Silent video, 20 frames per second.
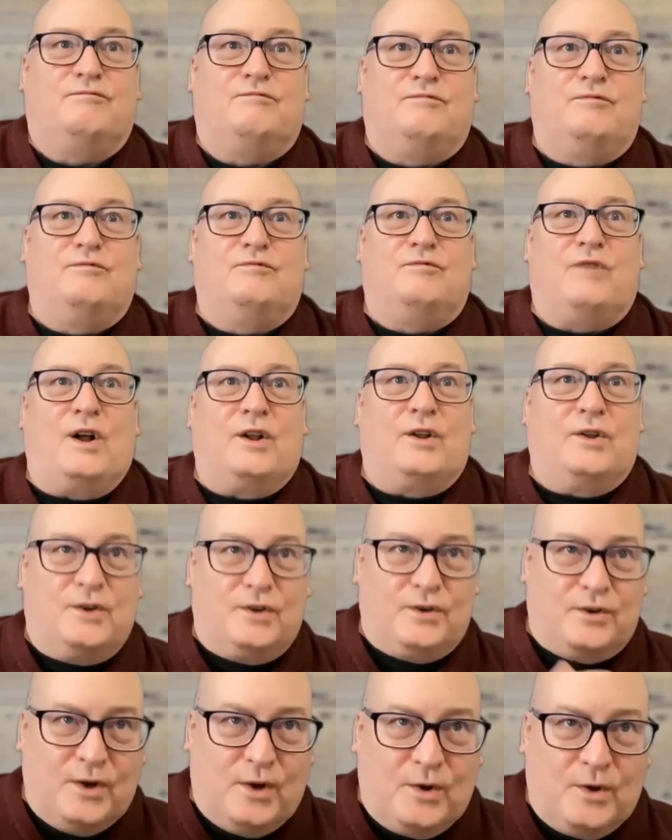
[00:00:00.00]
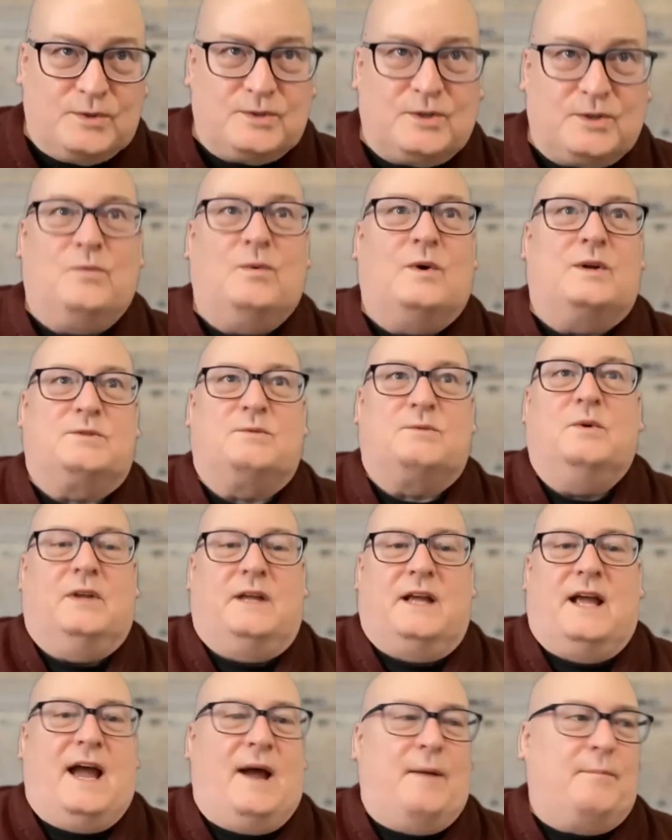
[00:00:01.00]
follow your nose on what's
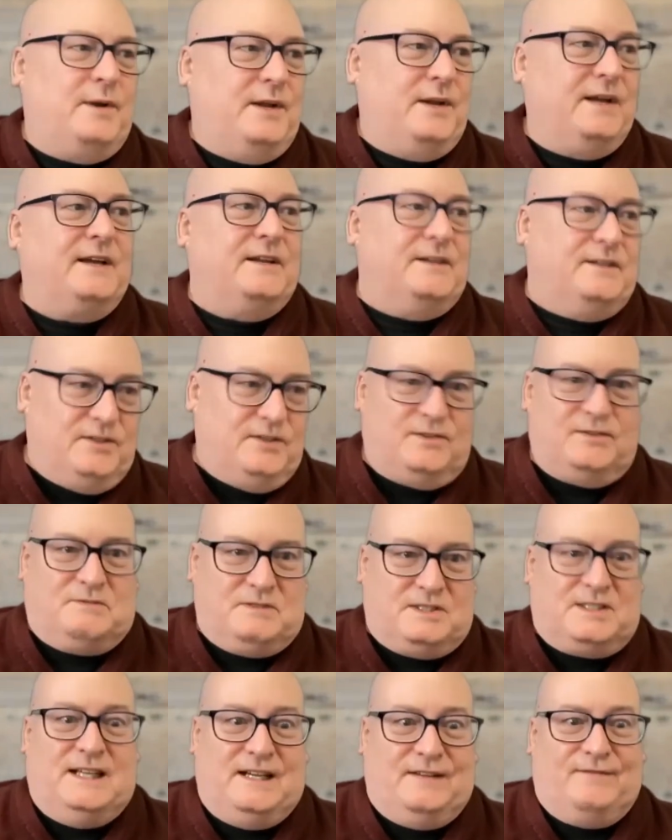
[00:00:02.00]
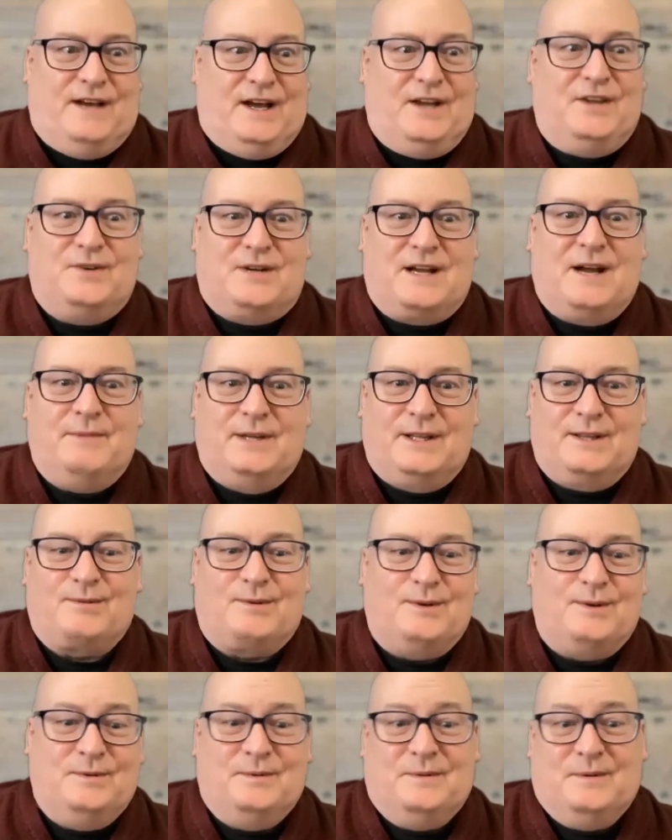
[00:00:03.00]
really happening and seeing value coming
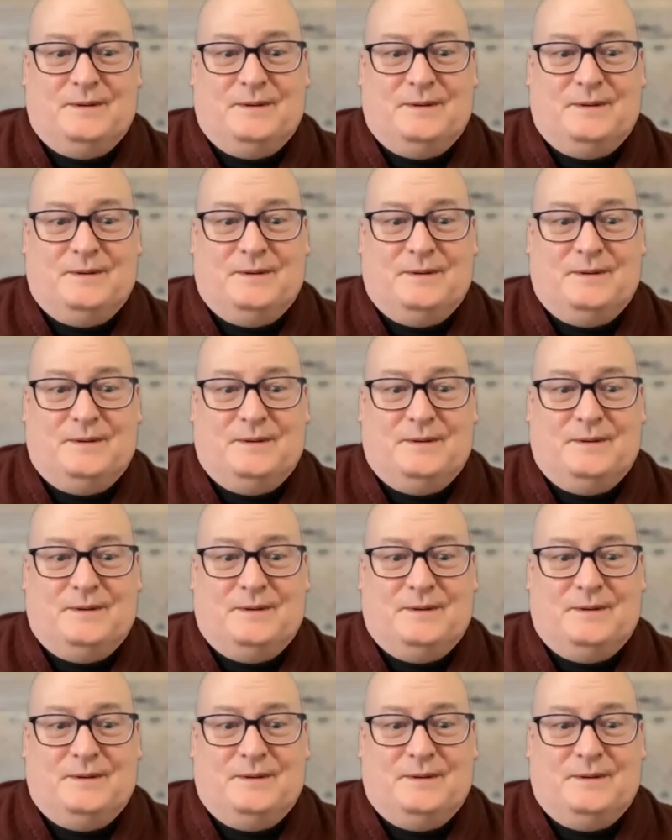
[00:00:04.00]
through.